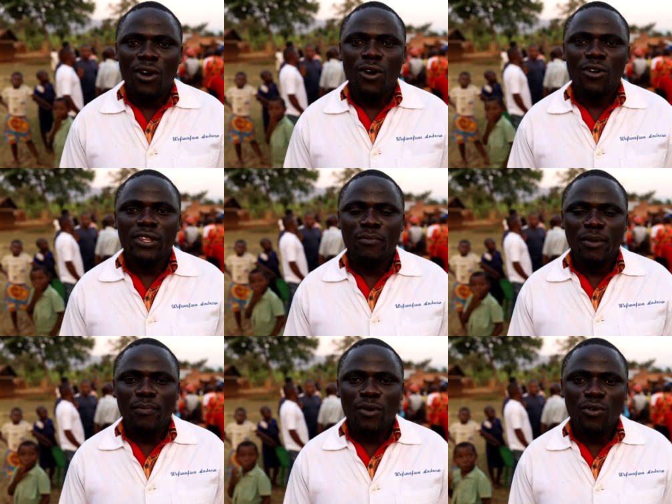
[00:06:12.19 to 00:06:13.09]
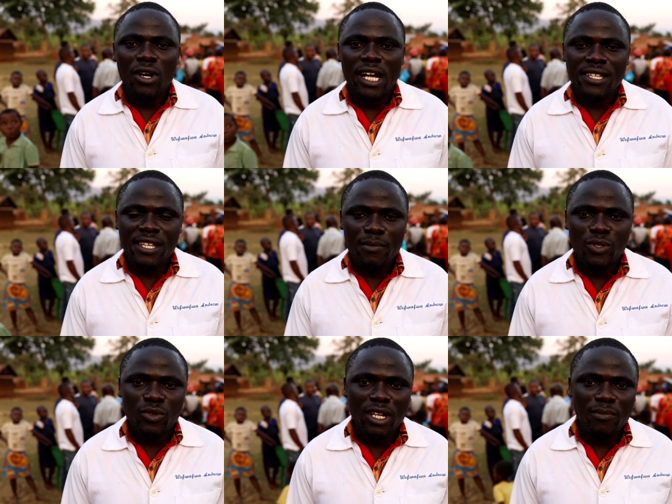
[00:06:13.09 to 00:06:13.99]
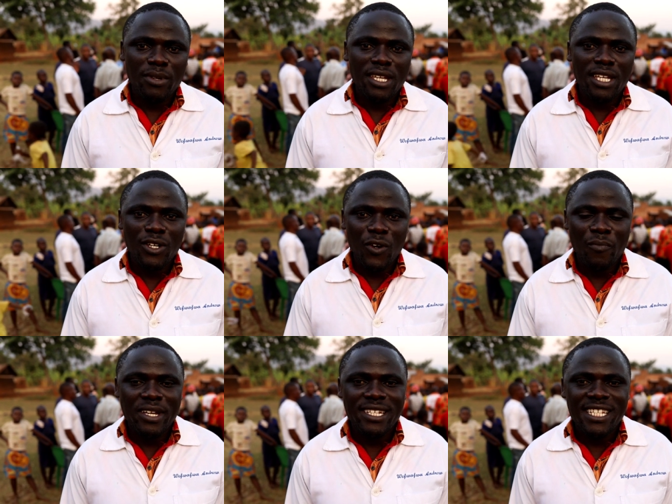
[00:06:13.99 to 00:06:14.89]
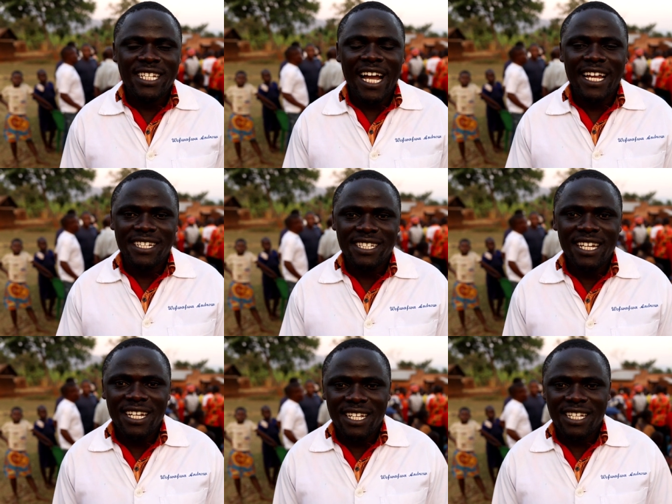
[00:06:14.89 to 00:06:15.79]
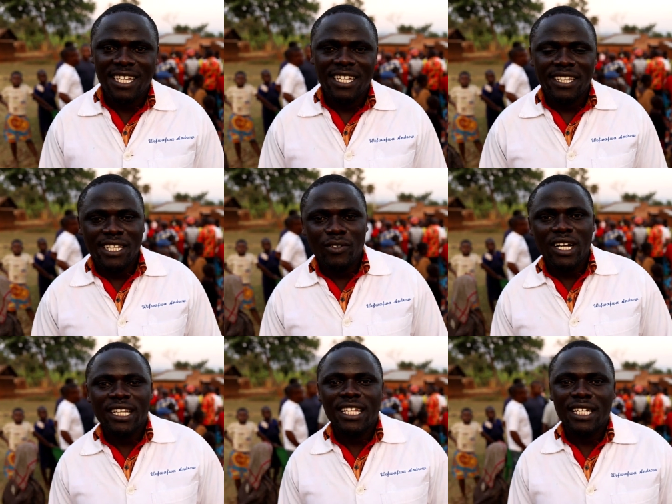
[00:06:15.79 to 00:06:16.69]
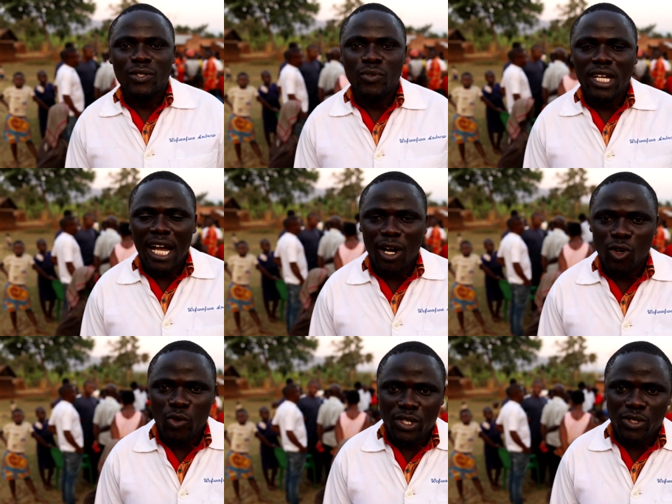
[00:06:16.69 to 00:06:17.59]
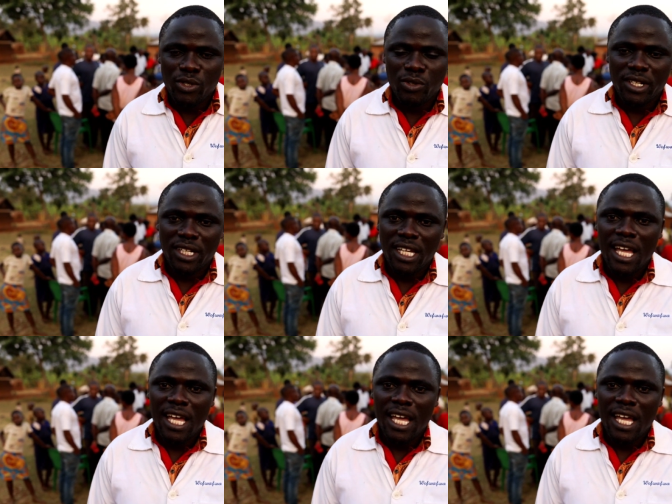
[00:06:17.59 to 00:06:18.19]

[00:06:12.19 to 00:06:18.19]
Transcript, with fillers: all the people who are subscribing, commenting and sharing the work that we are always doing.